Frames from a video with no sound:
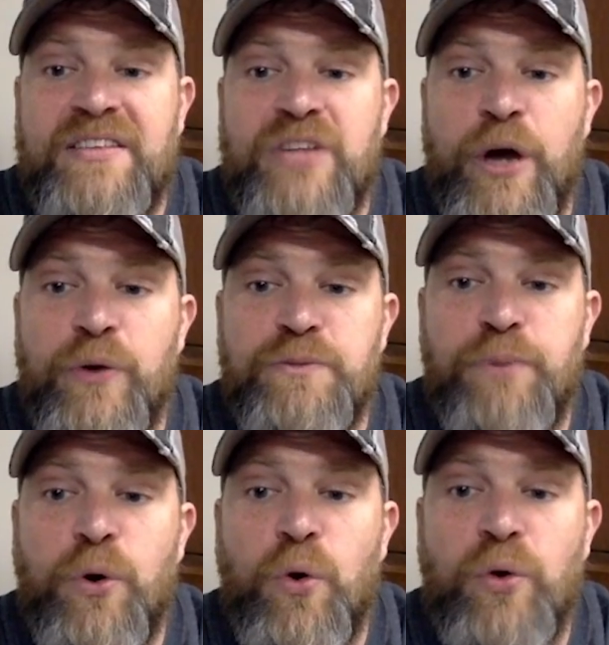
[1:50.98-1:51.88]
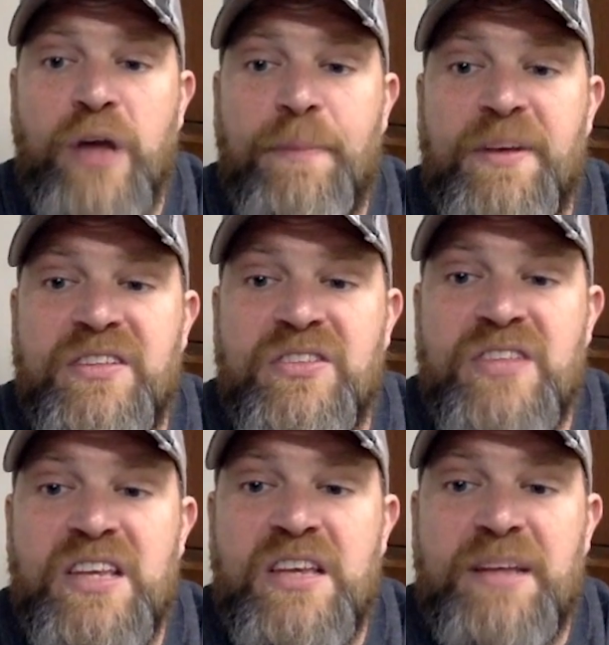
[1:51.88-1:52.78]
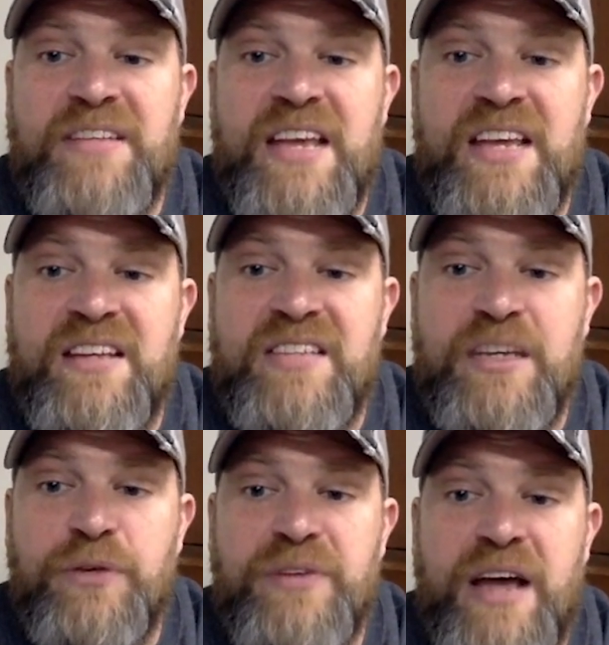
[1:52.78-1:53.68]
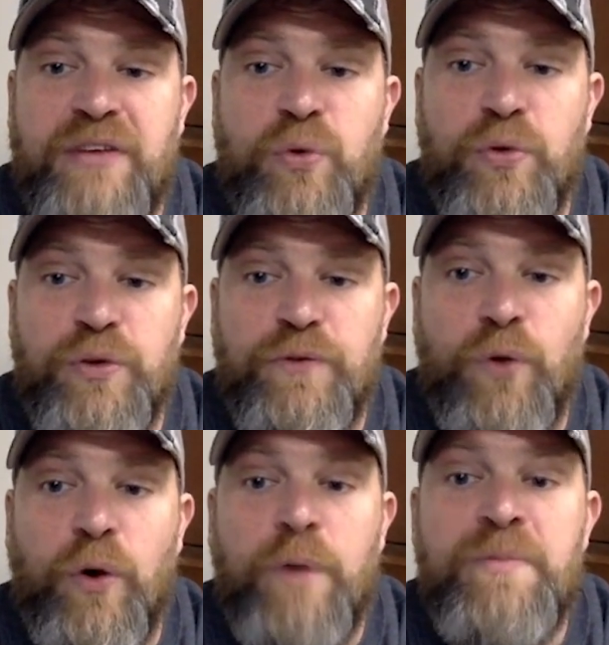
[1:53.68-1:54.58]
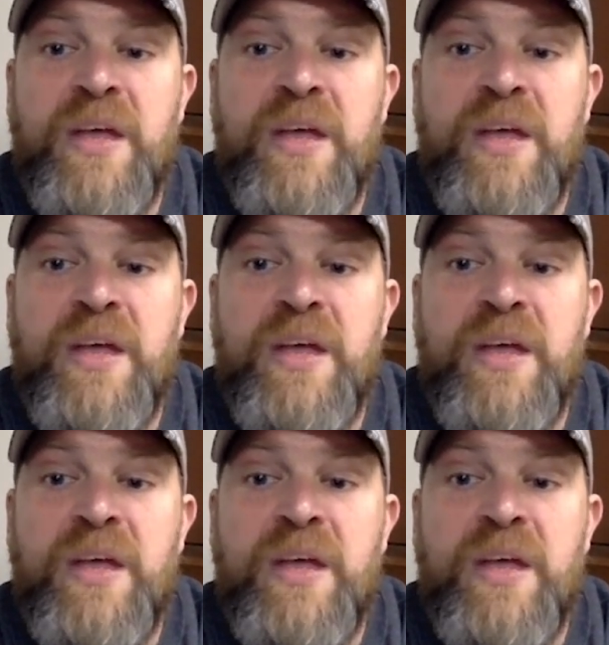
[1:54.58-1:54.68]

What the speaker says: toe is pulled up as he's thinking about taking his heel down toward the floor.